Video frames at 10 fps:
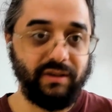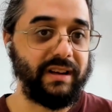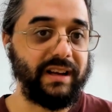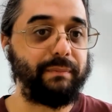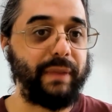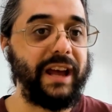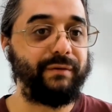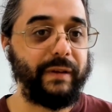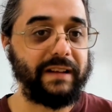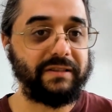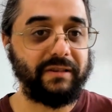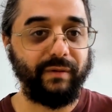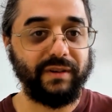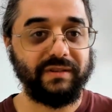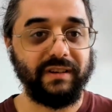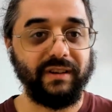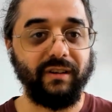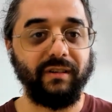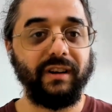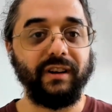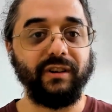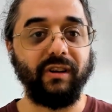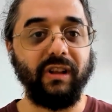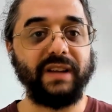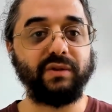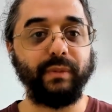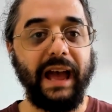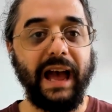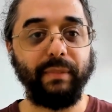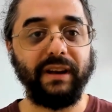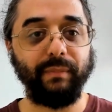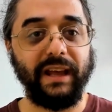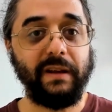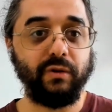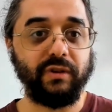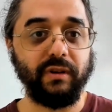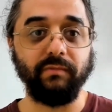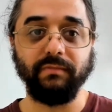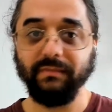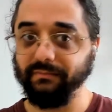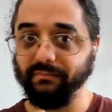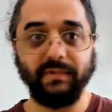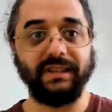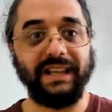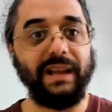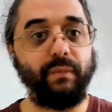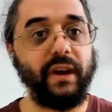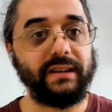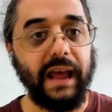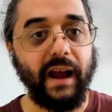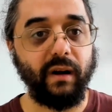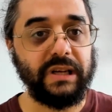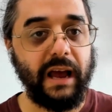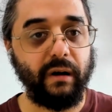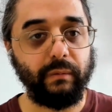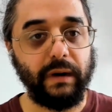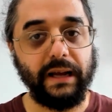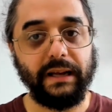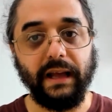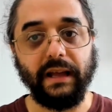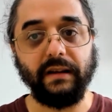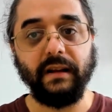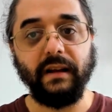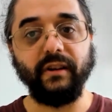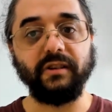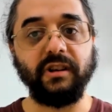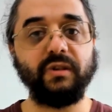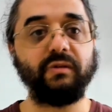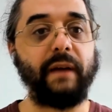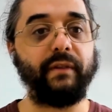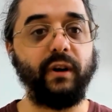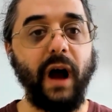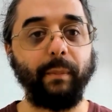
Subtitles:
you can get paid for that service, and your clients will be happy to pay you to keep the attackers out, right? And there's a huge revenue